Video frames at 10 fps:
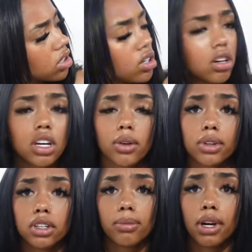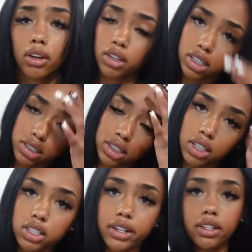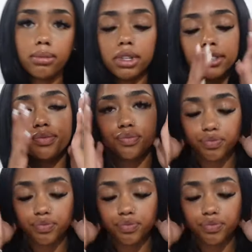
Okay, well the belt doesn't get tighter, but